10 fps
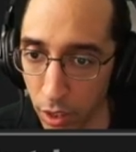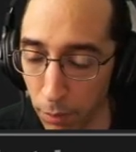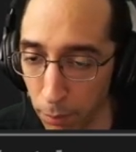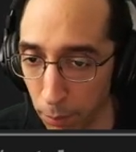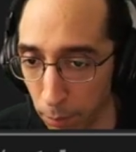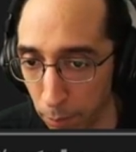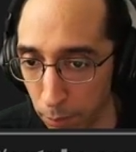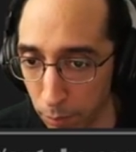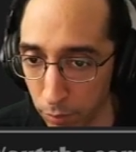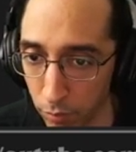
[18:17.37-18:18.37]
Yep.
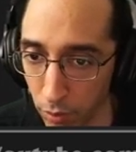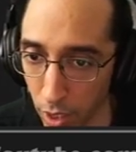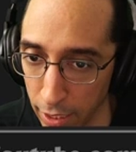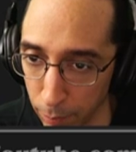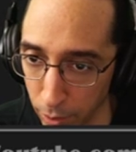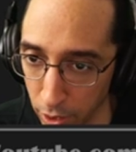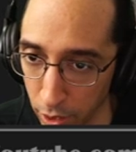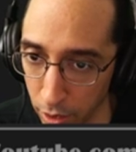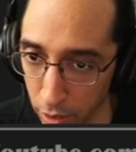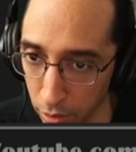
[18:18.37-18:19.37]
I can play
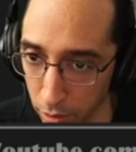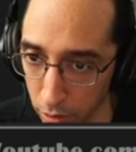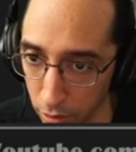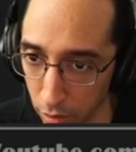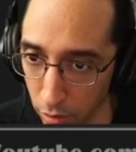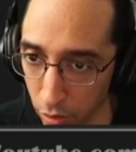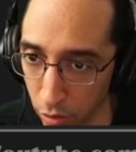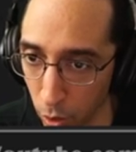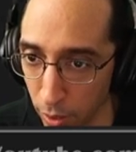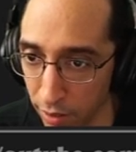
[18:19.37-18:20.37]
here.
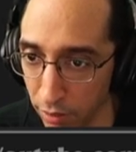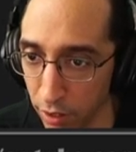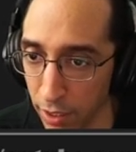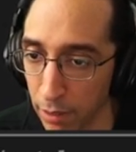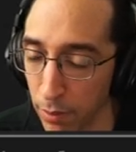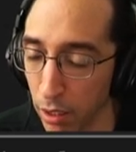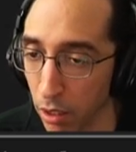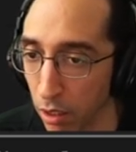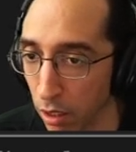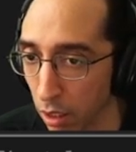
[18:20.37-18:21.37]
So he has to disconnect me
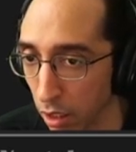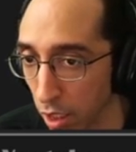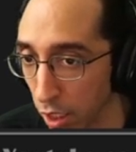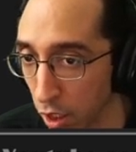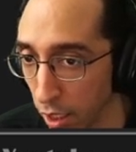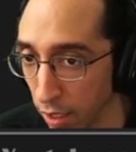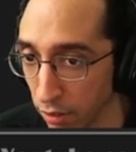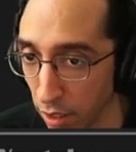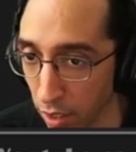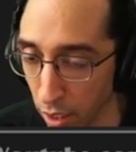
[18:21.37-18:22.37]
here in
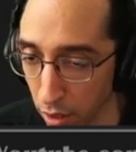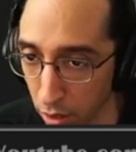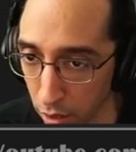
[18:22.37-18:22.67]
Sentai.